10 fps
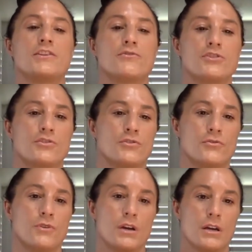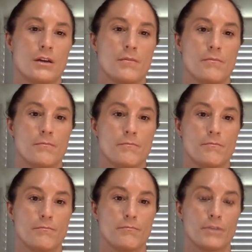to
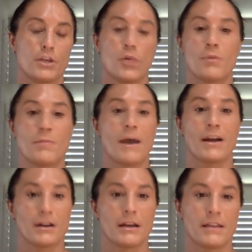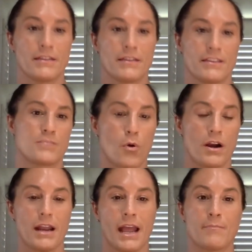you know be better at the sport
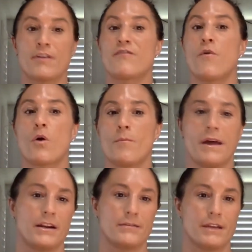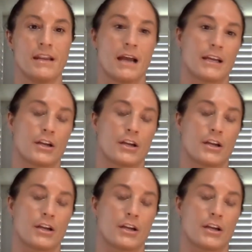and perform better and not get